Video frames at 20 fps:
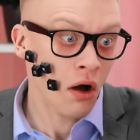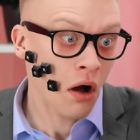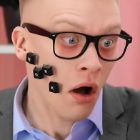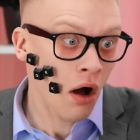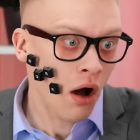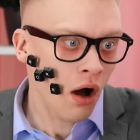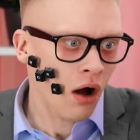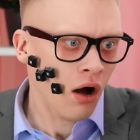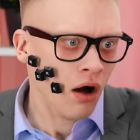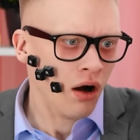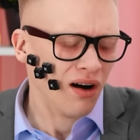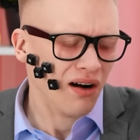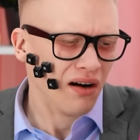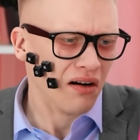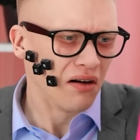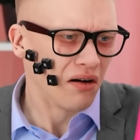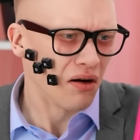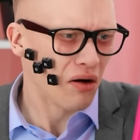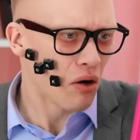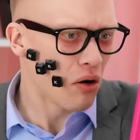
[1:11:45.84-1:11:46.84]

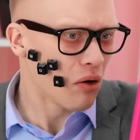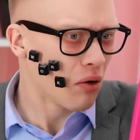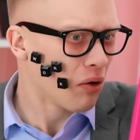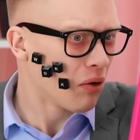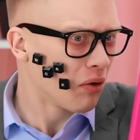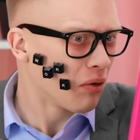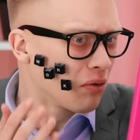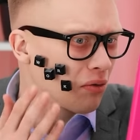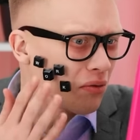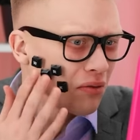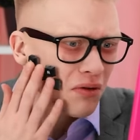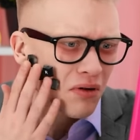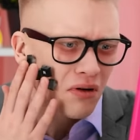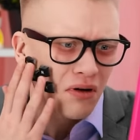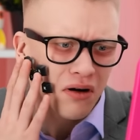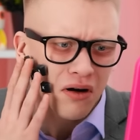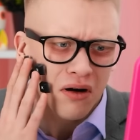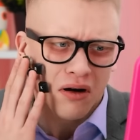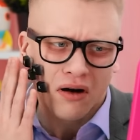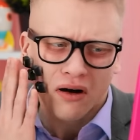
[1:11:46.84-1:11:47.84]
Ooh, what the
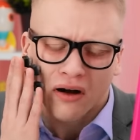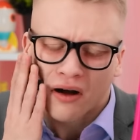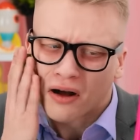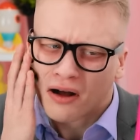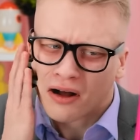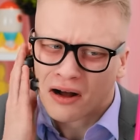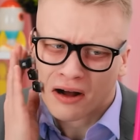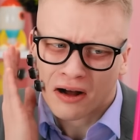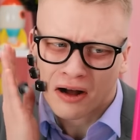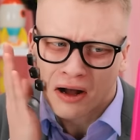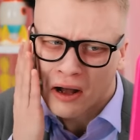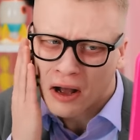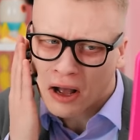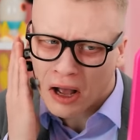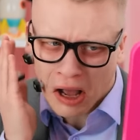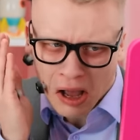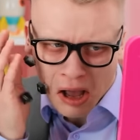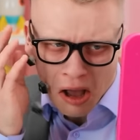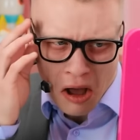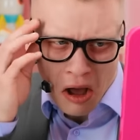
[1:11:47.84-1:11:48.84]
heck? Let me get this
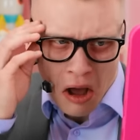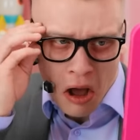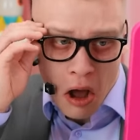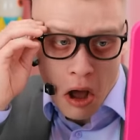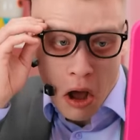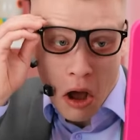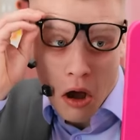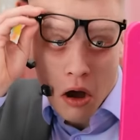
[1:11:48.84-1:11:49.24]
off!